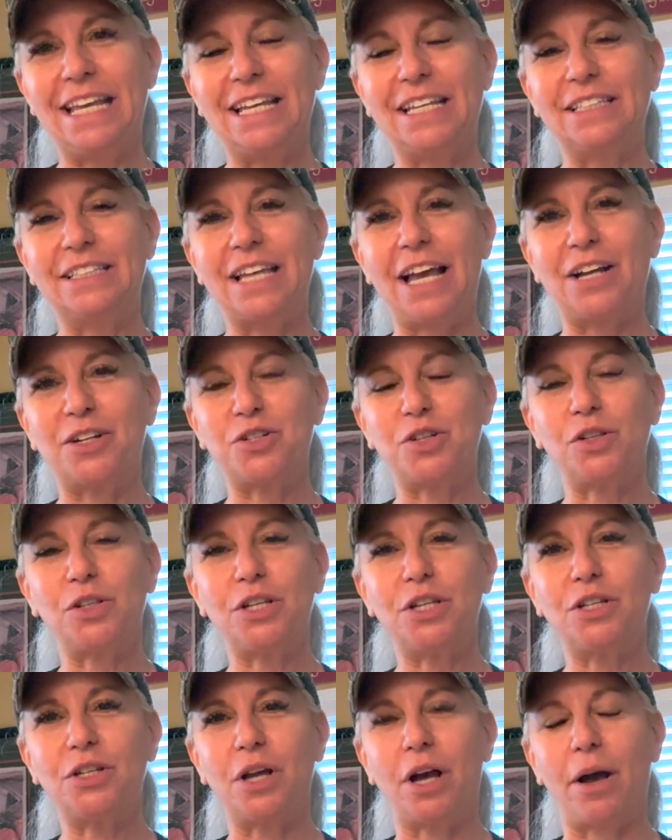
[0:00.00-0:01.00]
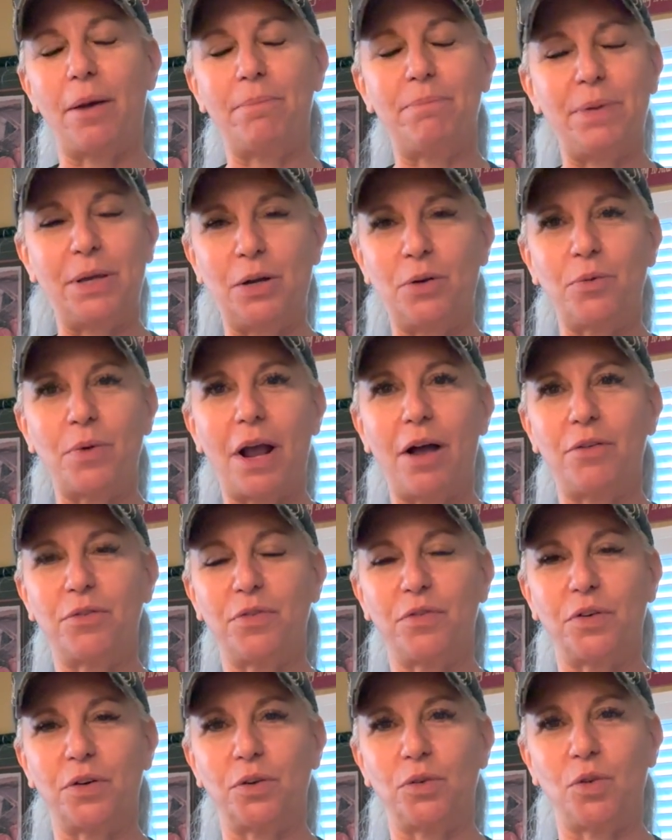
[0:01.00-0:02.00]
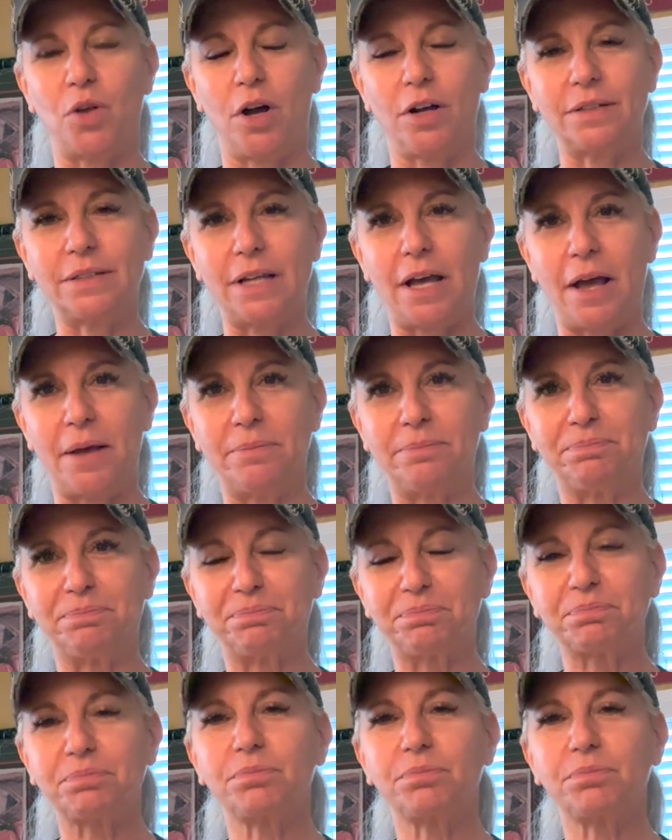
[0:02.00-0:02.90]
is actually been around for a long time.